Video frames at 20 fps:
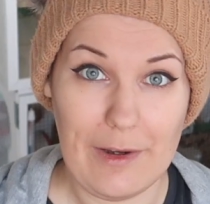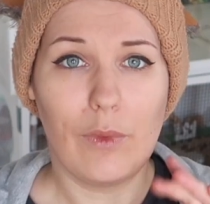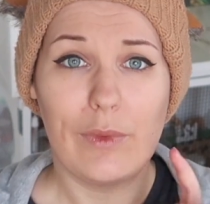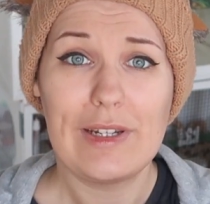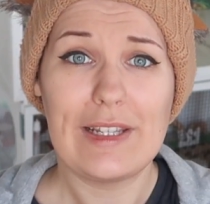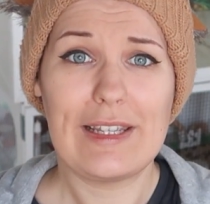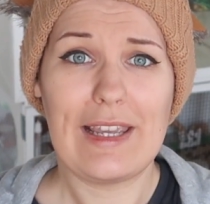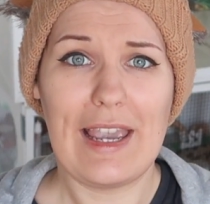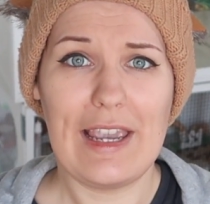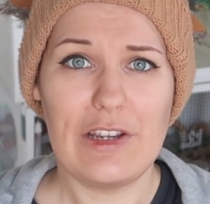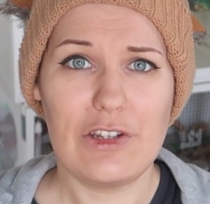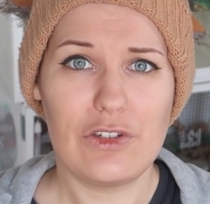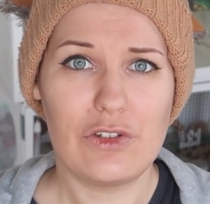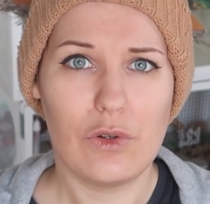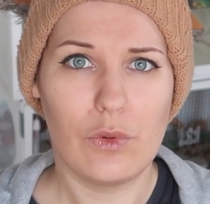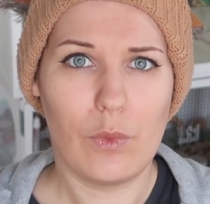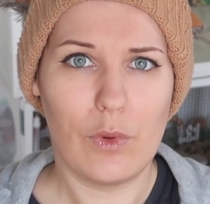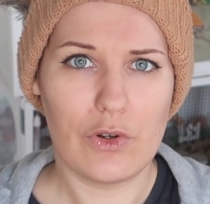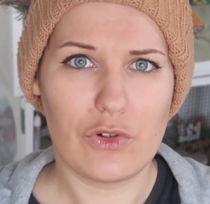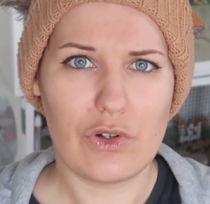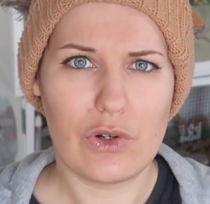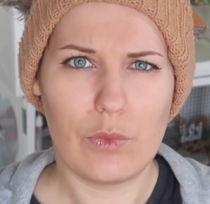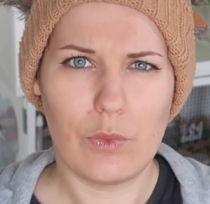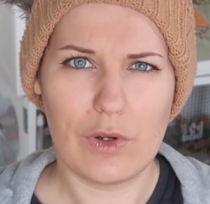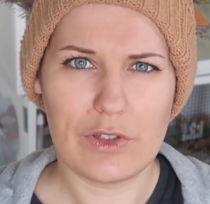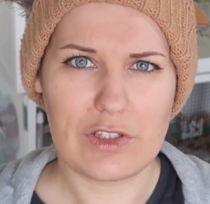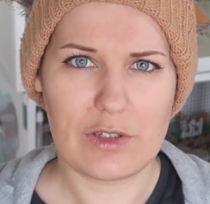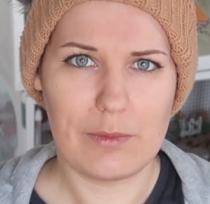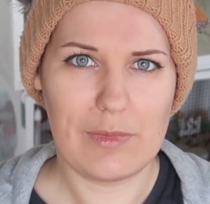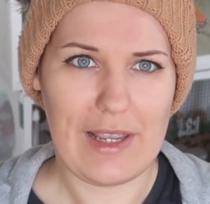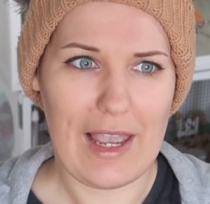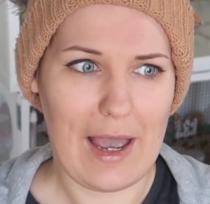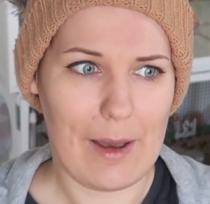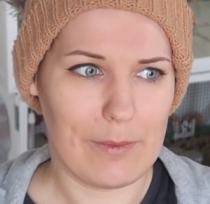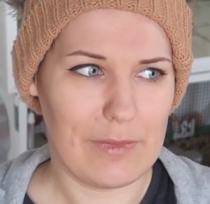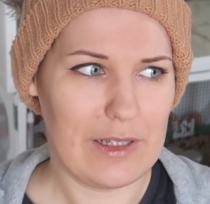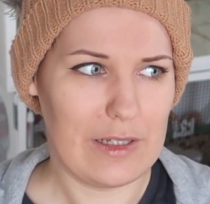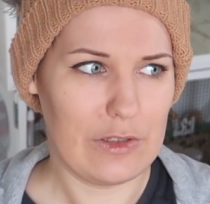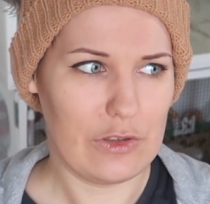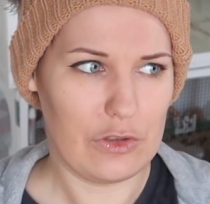Oh, and in case you're wondering what's going to be
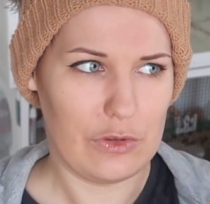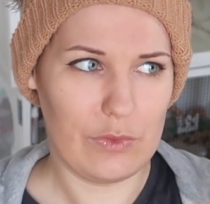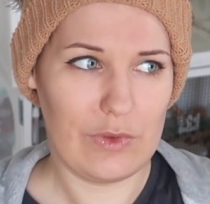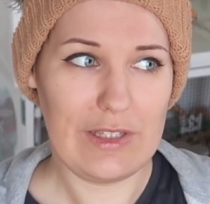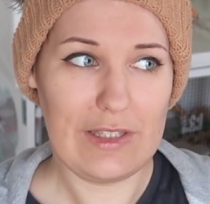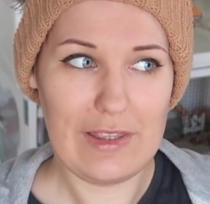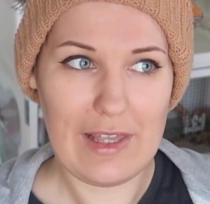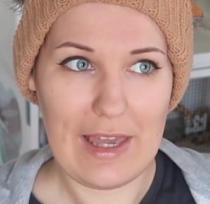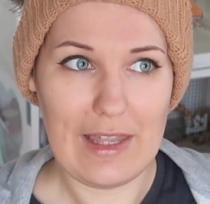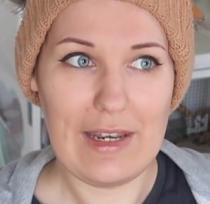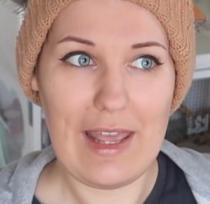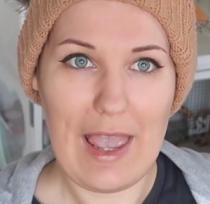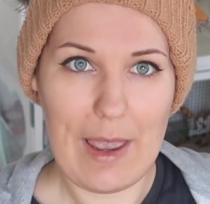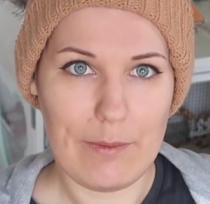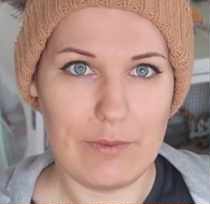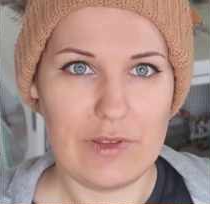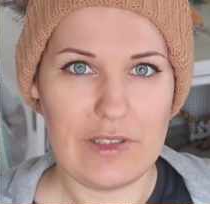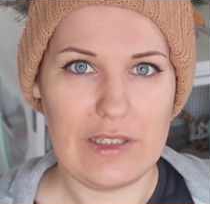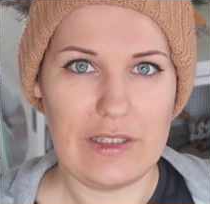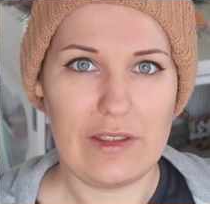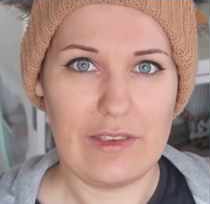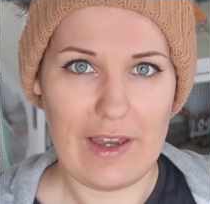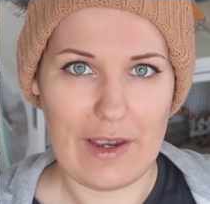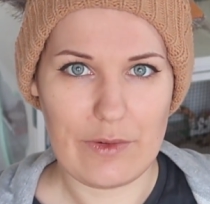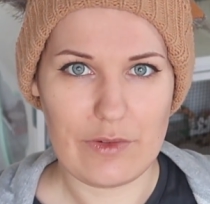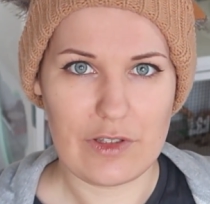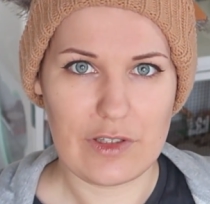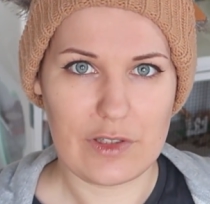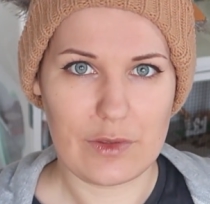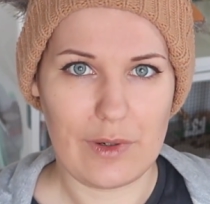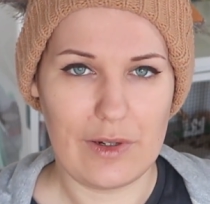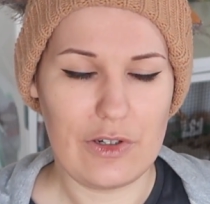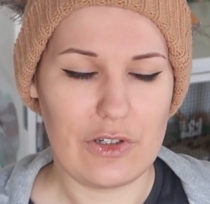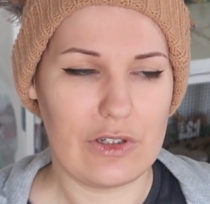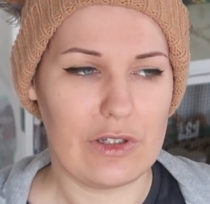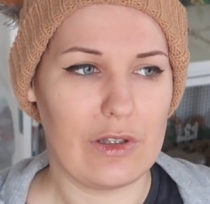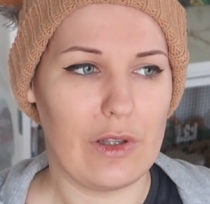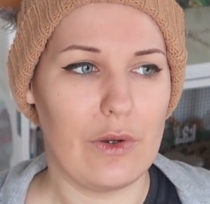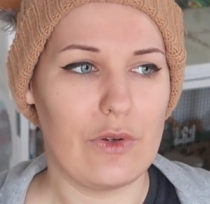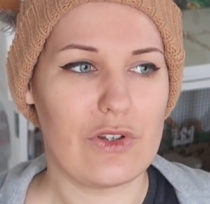happening to the then empty 1,000 square inch
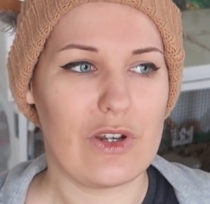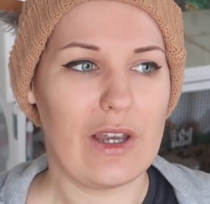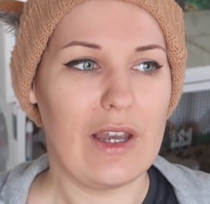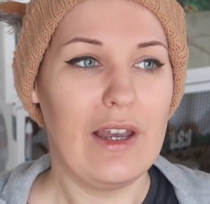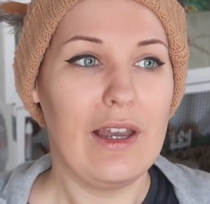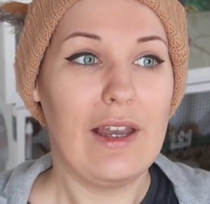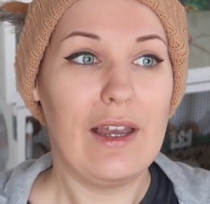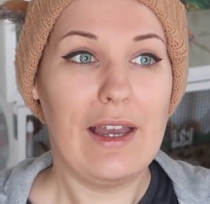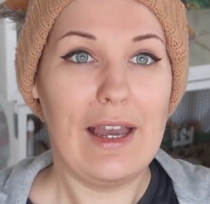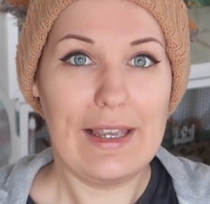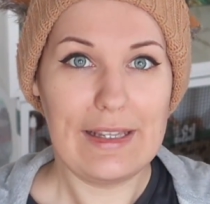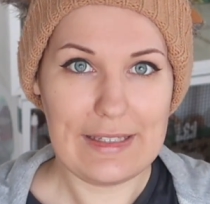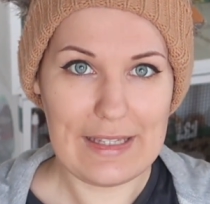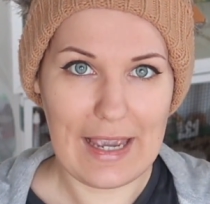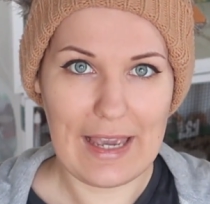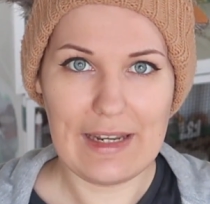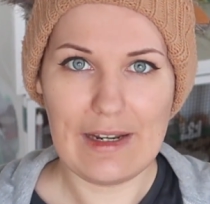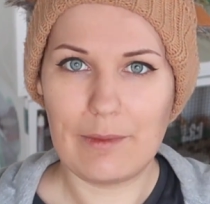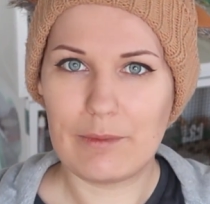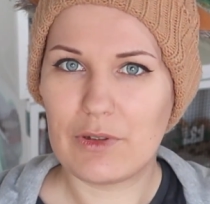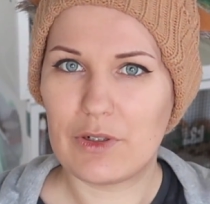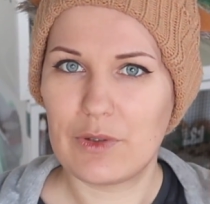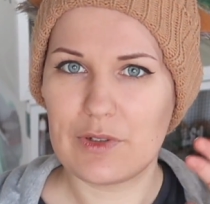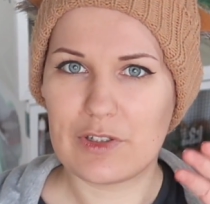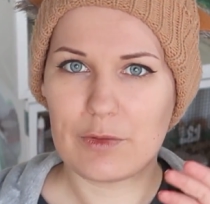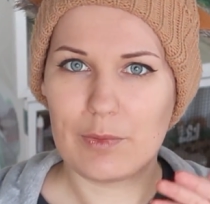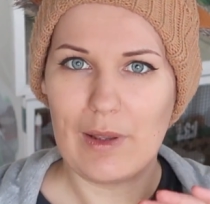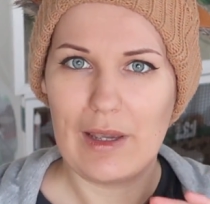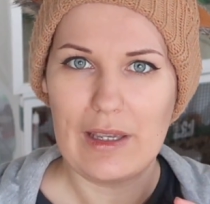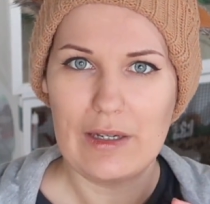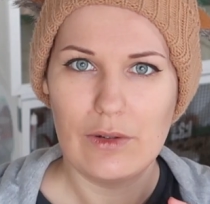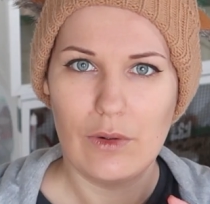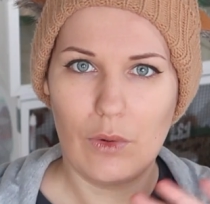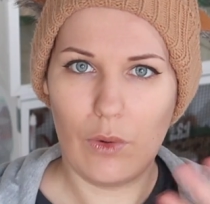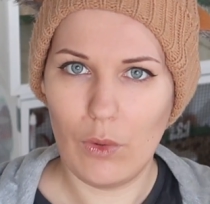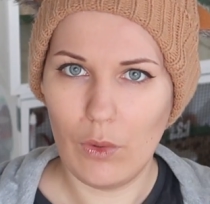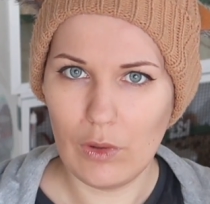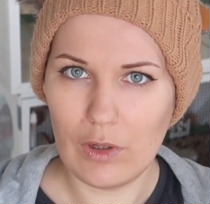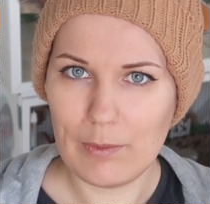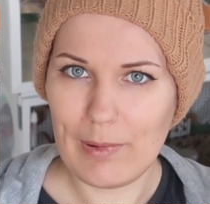enclosure, again, I'm going to explain
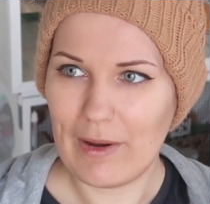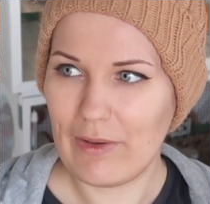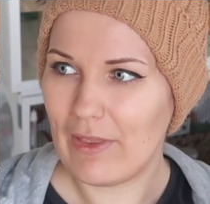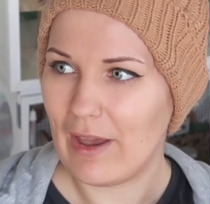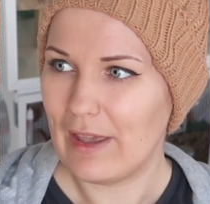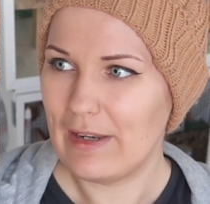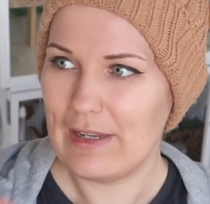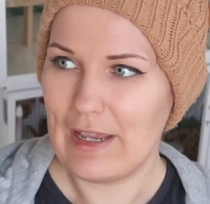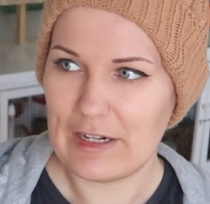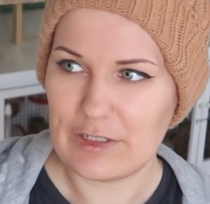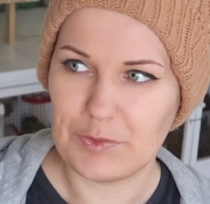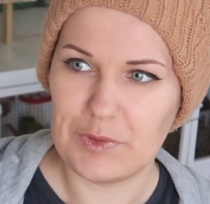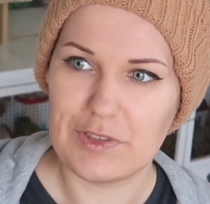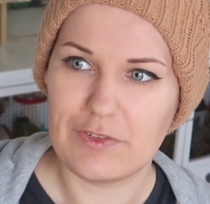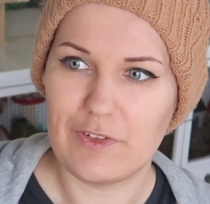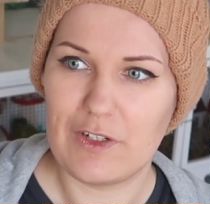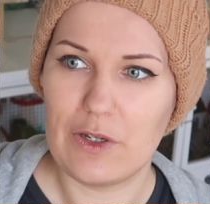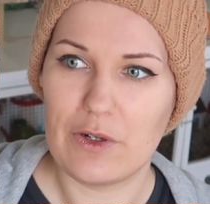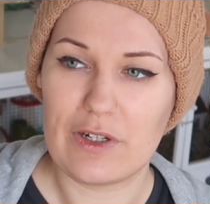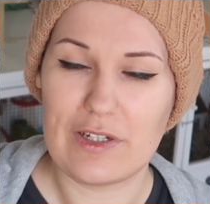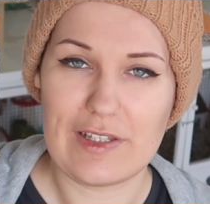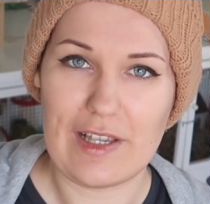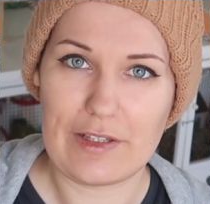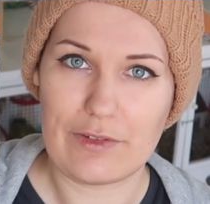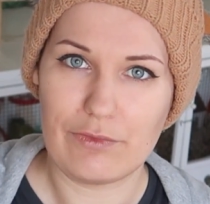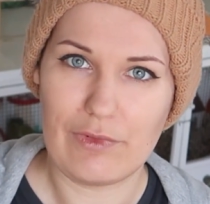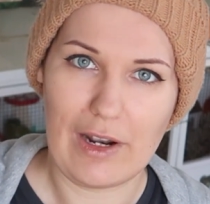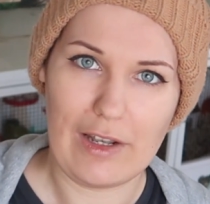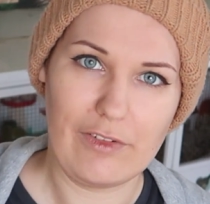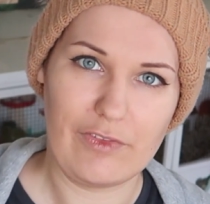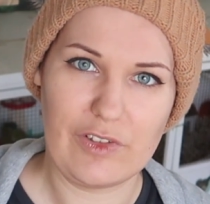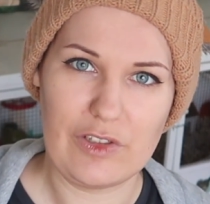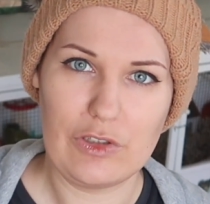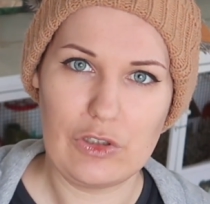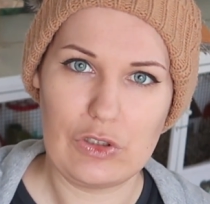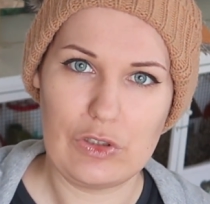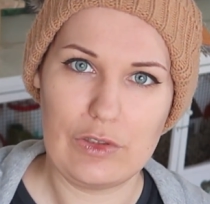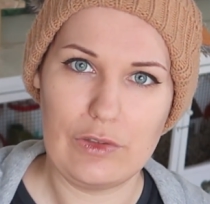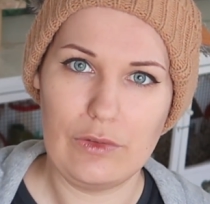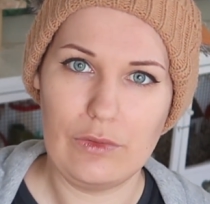all about that in next week's video because that's
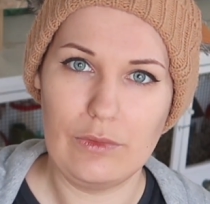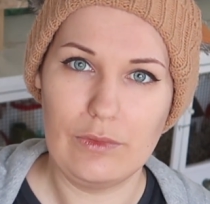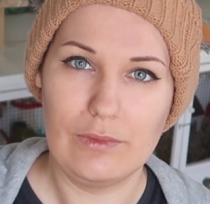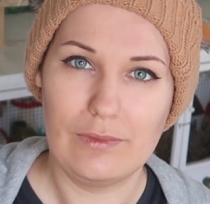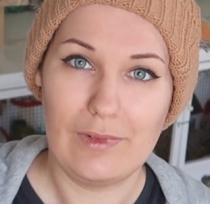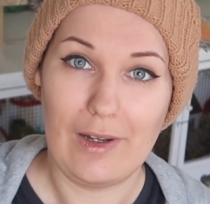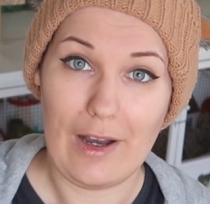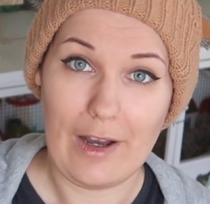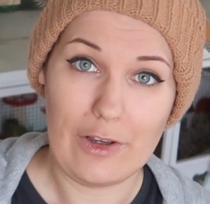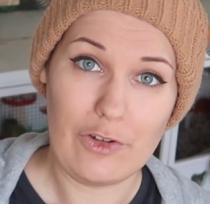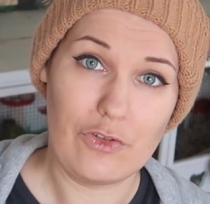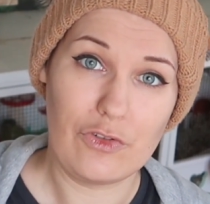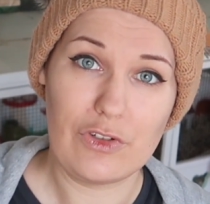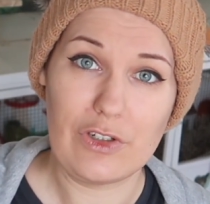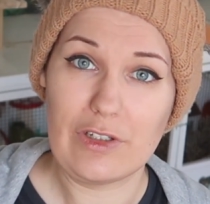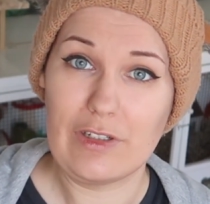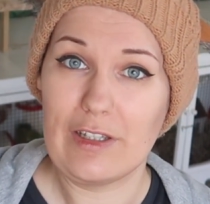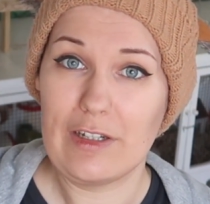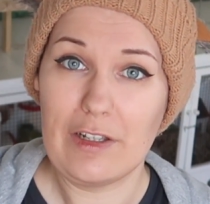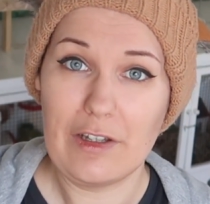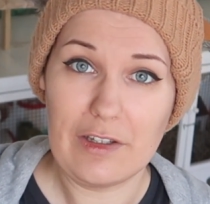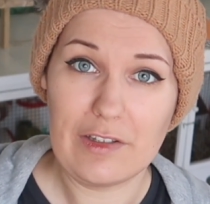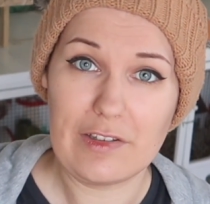relevant to Hydrogen and her